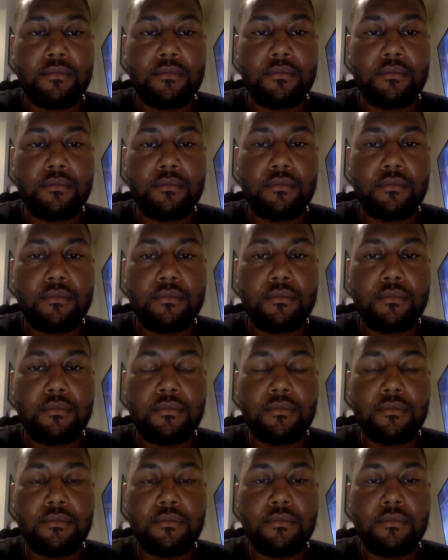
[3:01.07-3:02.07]

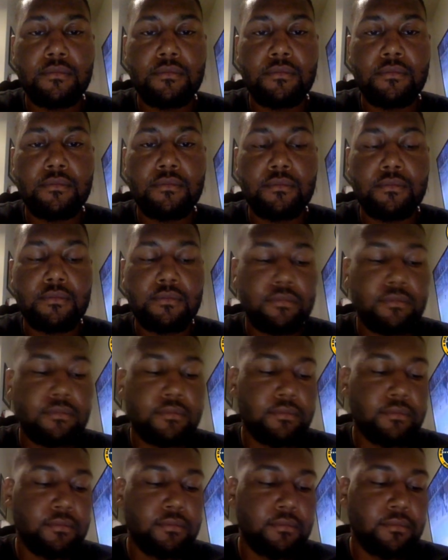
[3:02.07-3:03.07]

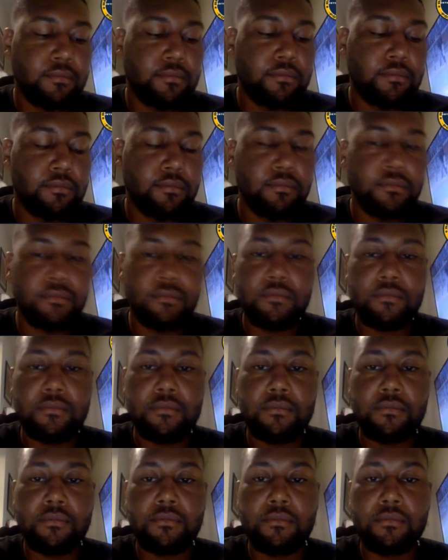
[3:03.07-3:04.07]

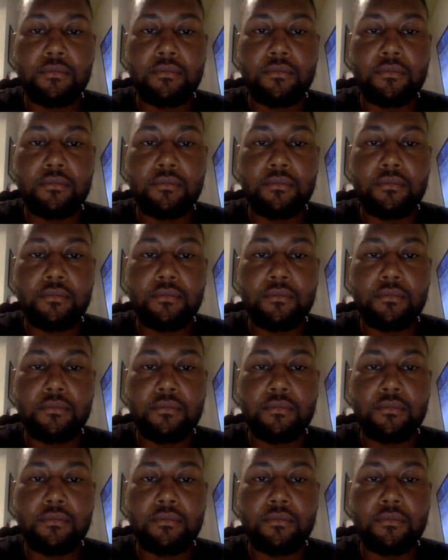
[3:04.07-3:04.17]
(not speaking)